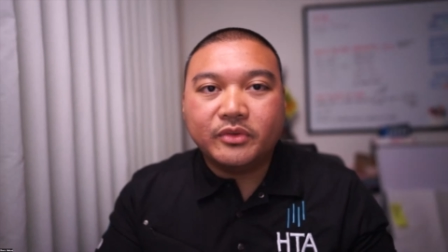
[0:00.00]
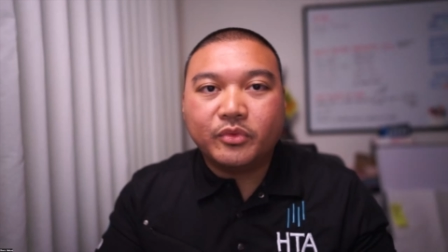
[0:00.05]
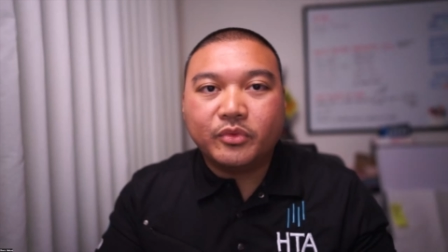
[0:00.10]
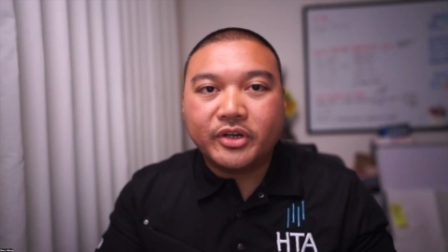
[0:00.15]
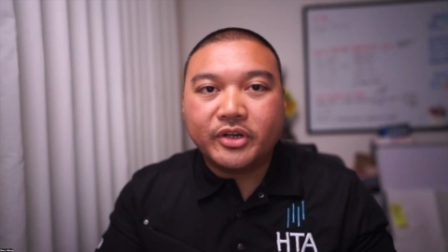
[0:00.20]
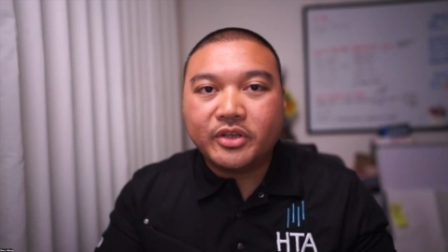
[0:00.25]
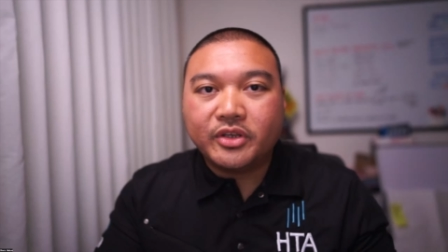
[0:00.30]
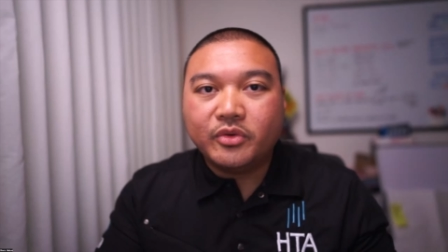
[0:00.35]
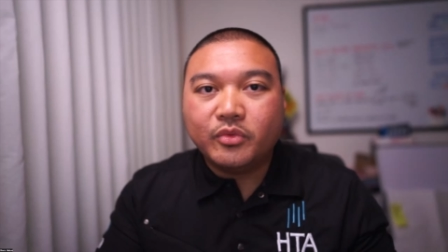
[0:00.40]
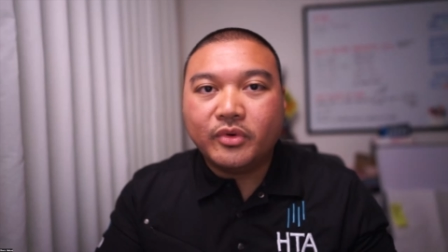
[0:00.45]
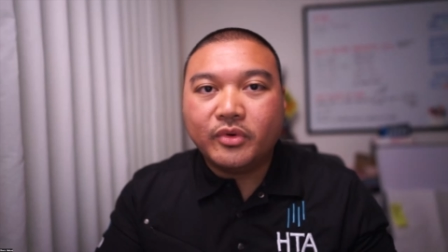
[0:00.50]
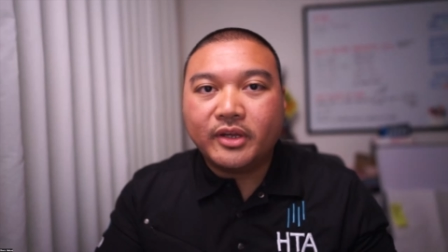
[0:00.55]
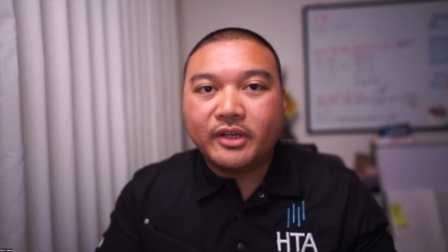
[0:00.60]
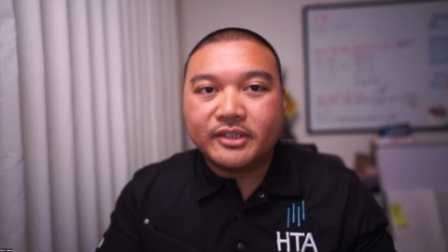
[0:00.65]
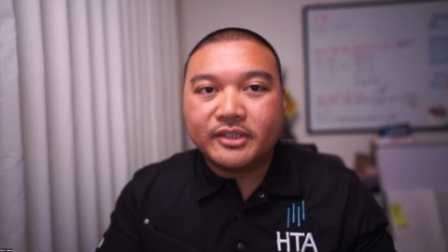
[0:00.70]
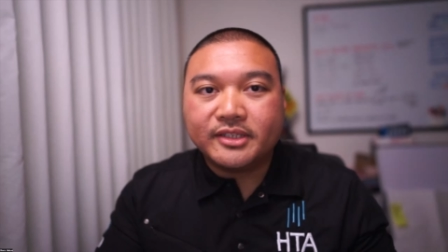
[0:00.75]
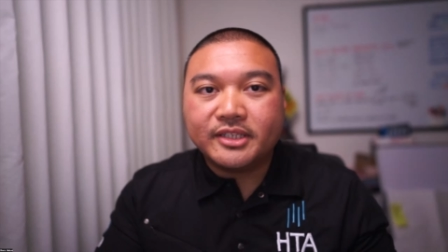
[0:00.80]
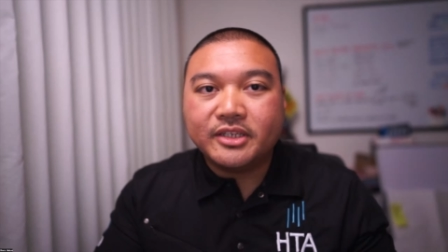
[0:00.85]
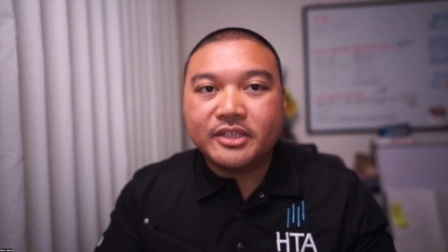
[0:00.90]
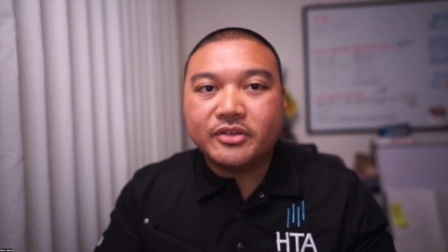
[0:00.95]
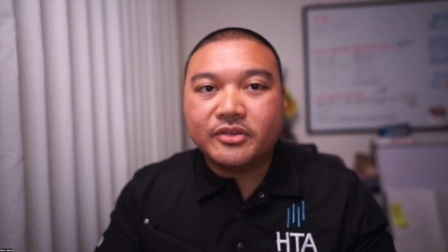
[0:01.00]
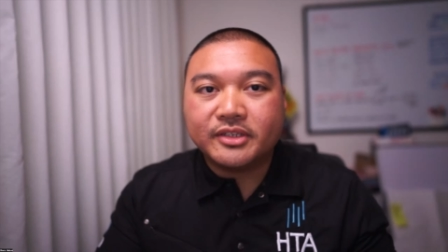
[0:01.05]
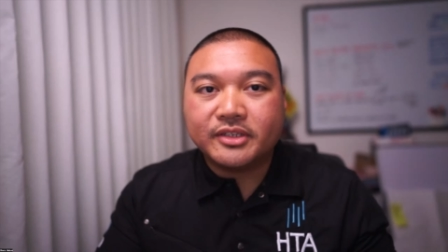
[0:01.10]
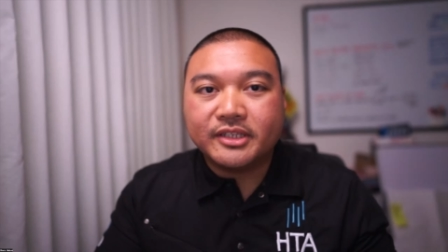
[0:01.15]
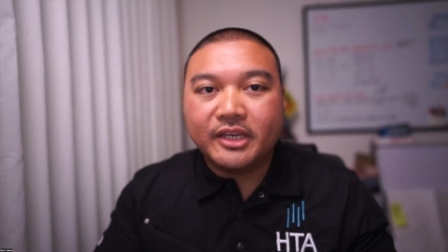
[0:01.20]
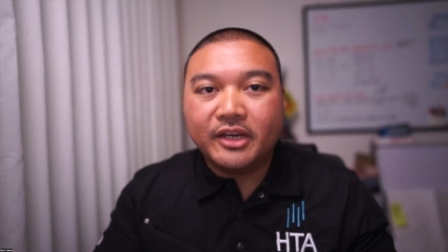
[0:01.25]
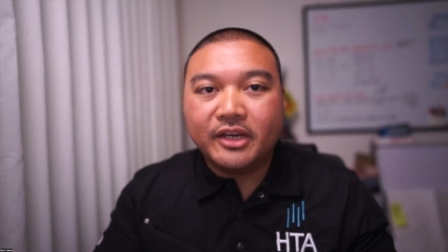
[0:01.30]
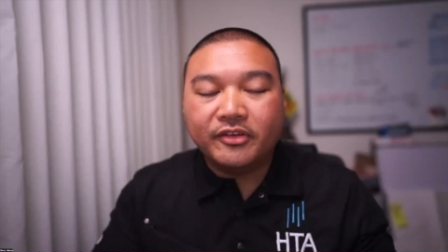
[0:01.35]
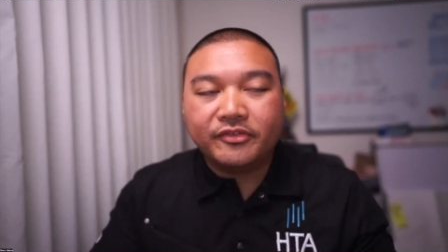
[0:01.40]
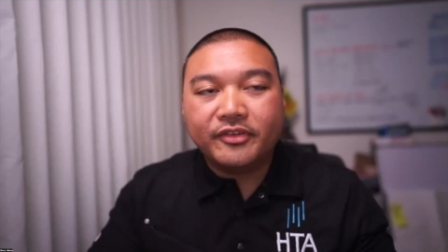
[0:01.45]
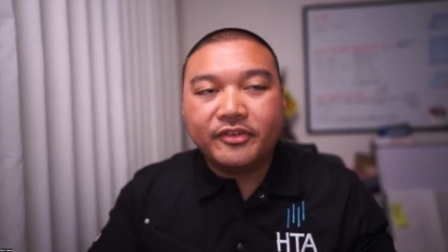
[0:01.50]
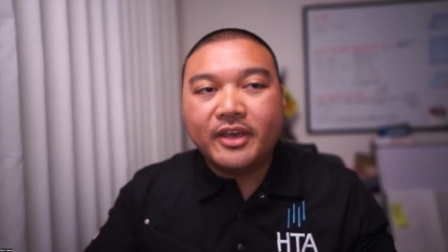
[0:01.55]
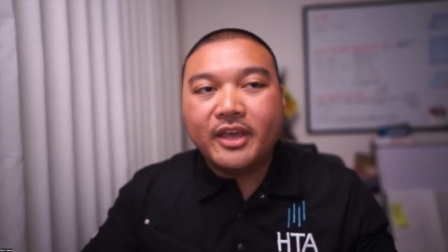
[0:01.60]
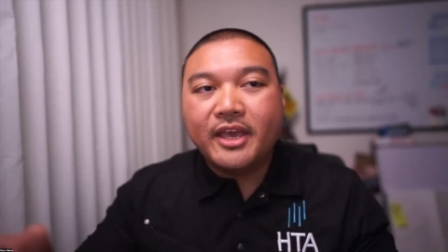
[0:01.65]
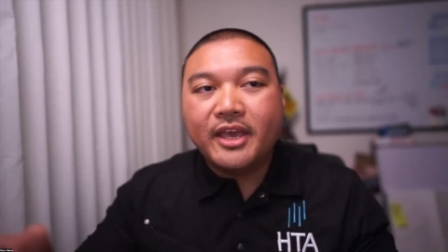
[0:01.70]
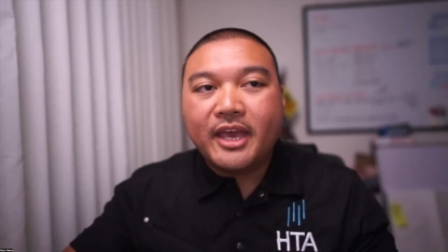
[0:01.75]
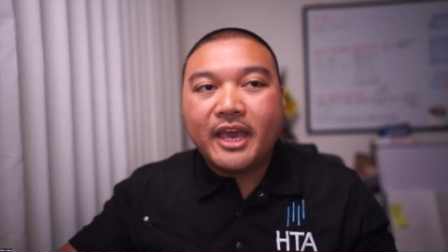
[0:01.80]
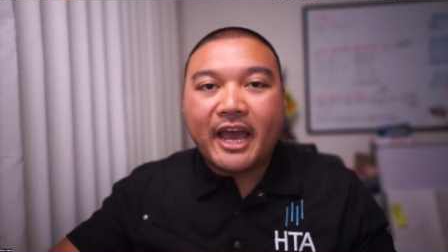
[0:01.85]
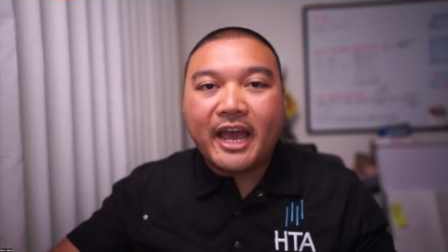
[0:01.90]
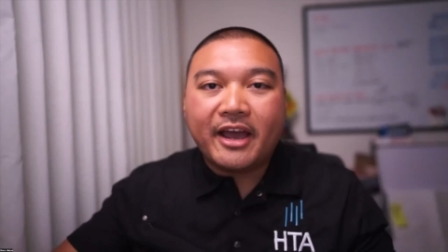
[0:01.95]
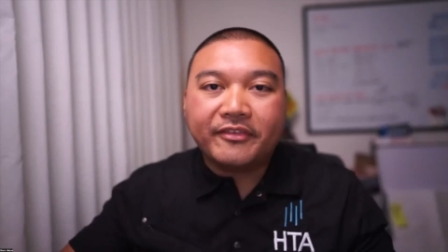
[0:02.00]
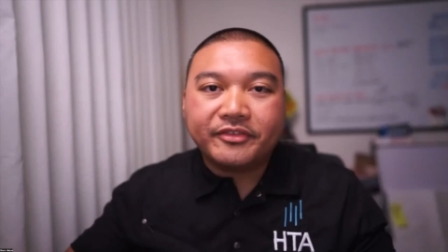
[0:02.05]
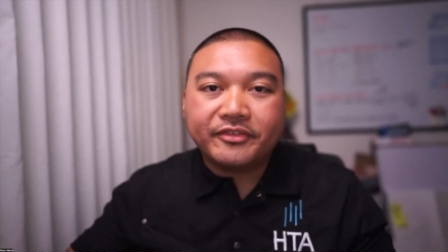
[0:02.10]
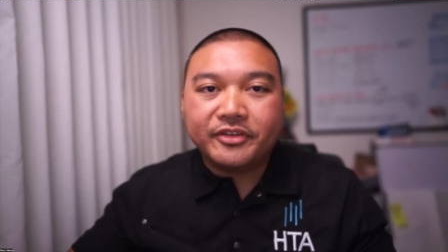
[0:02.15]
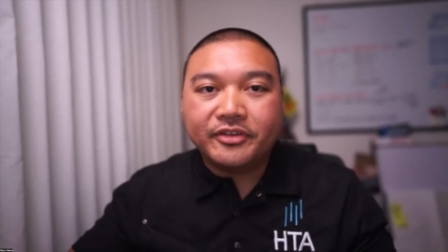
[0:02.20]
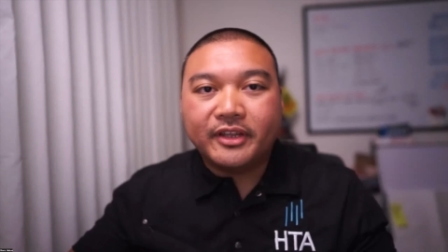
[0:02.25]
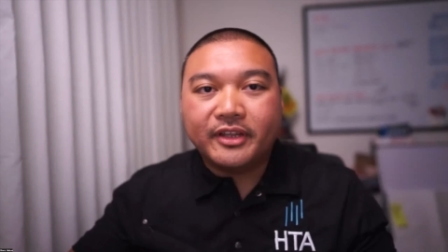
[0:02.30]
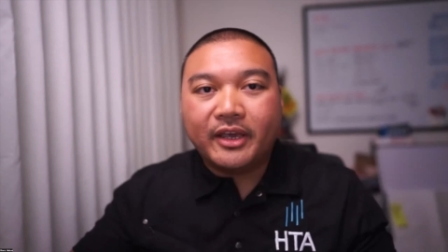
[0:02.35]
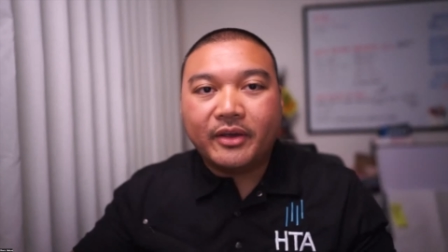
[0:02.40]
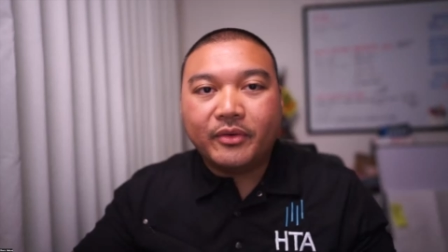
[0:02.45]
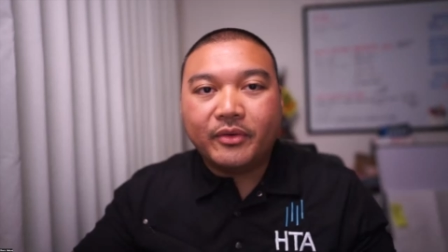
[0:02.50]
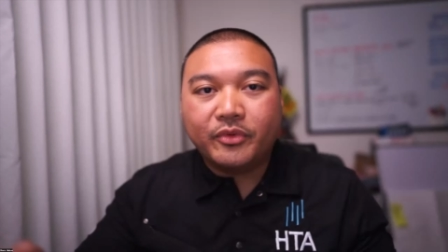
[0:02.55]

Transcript: Where do you want to see yourself after that?